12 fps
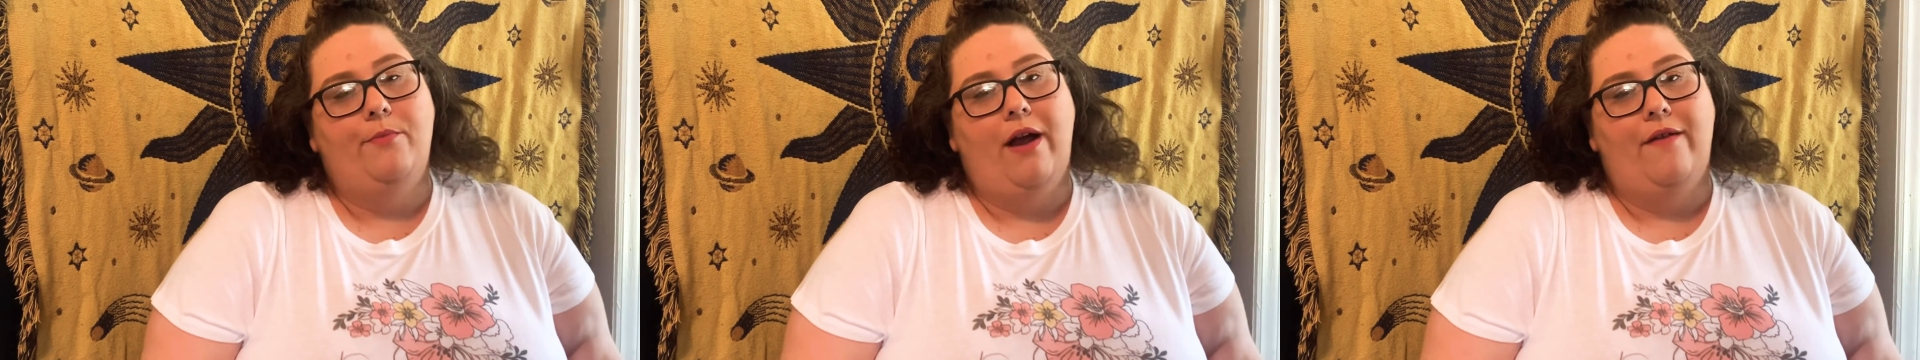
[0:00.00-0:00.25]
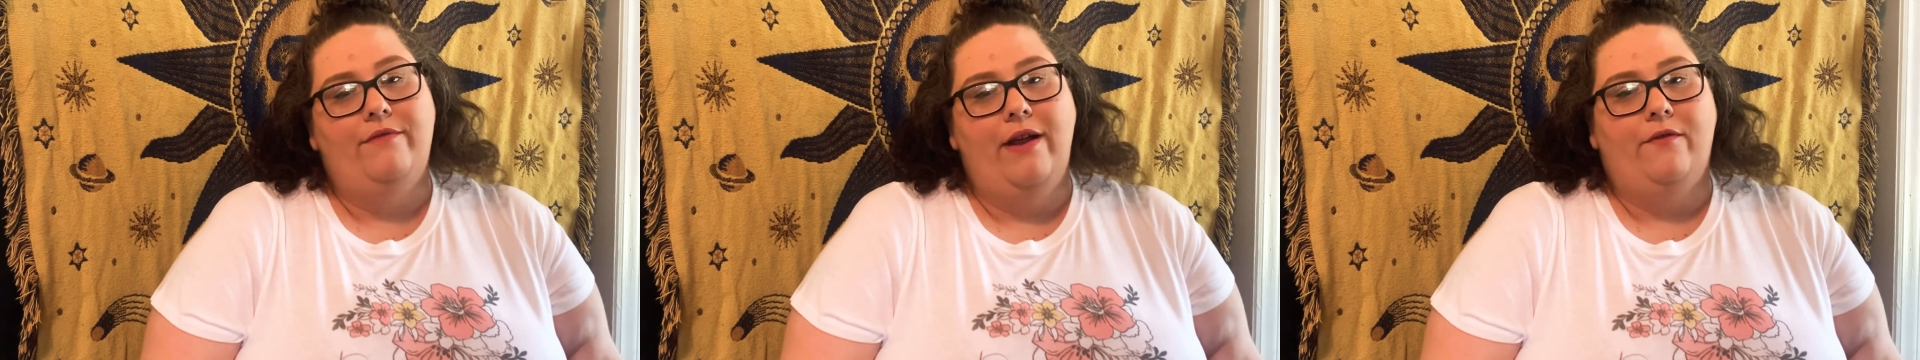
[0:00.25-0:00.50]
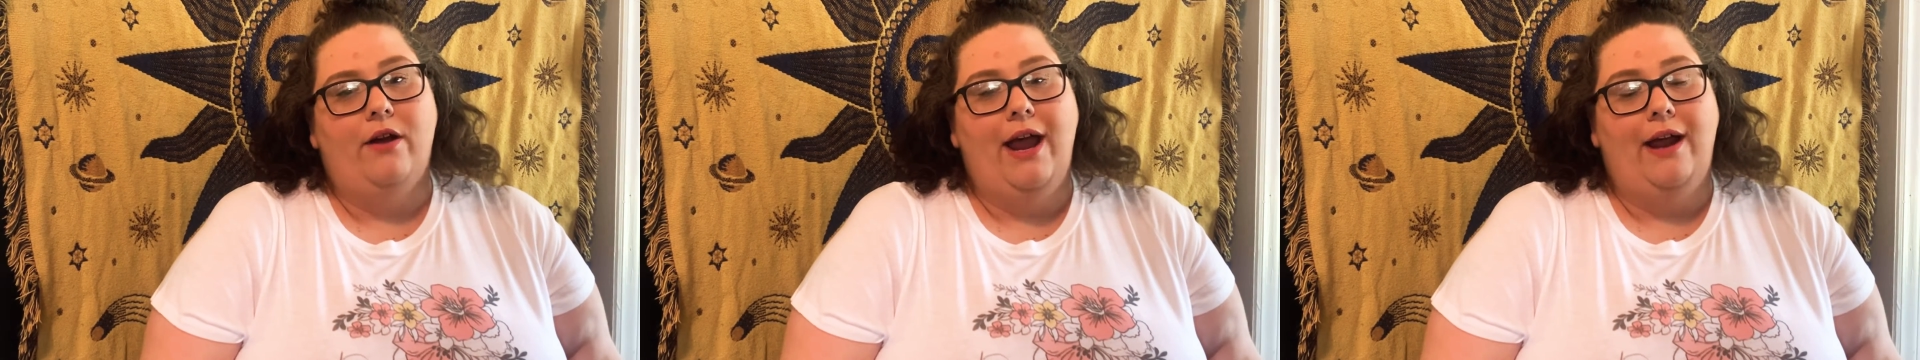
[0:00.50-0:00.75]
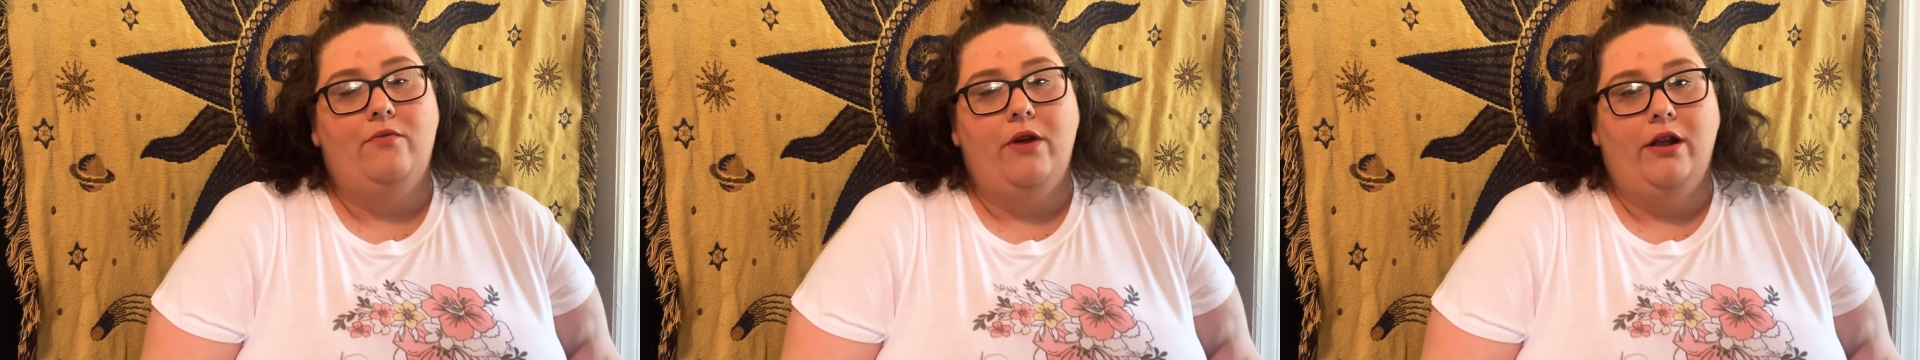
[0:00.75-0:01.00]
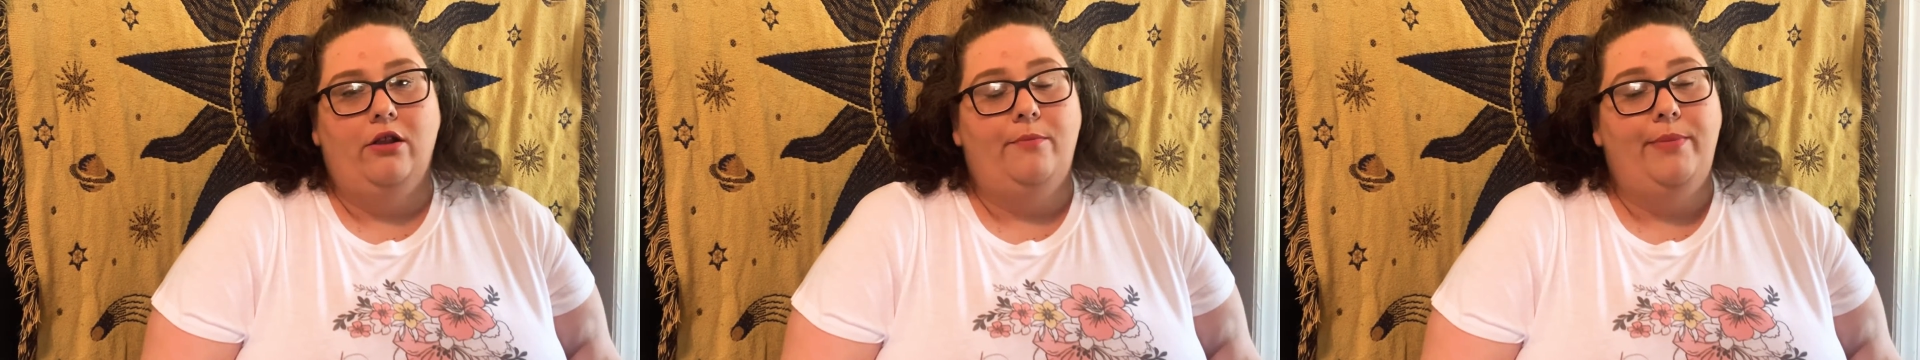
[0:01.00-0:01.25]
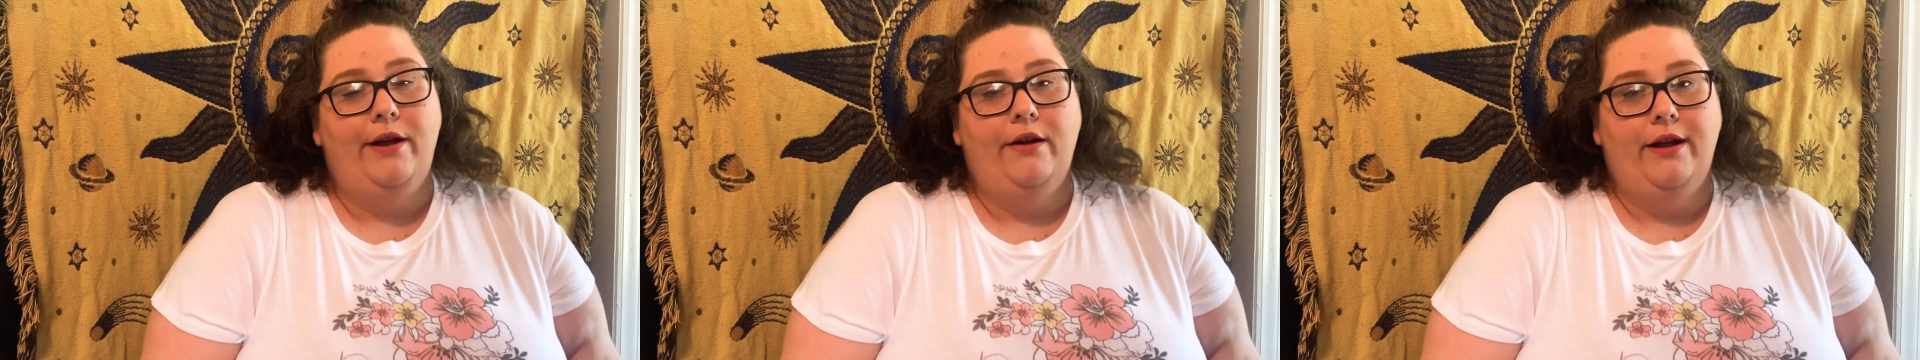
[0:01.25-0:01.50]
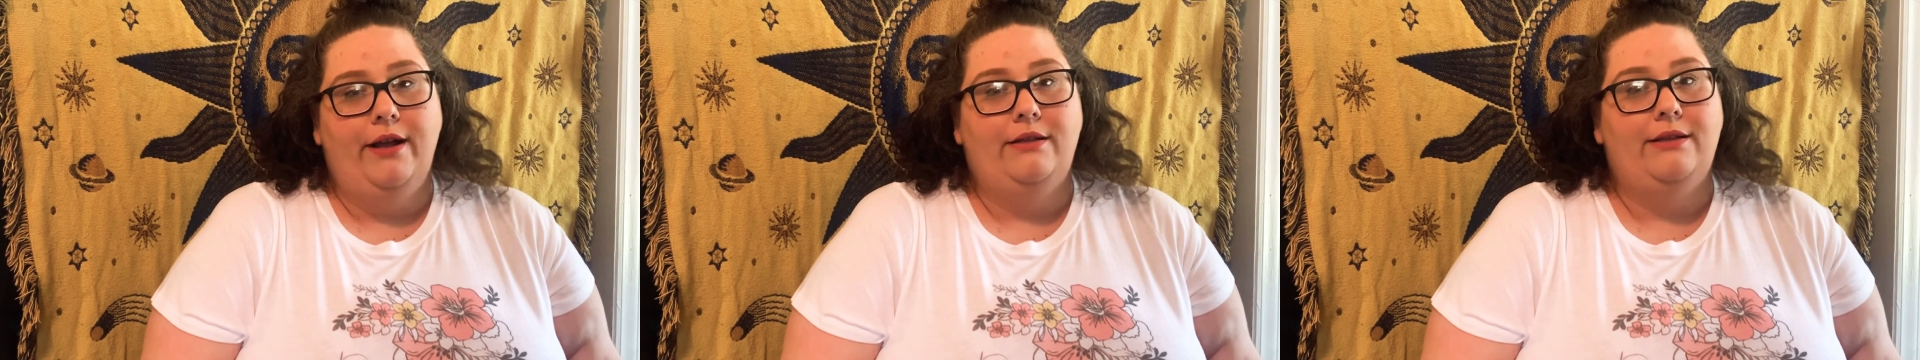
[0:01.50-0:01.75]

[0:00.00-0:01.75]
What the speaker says: I've never had regular periods.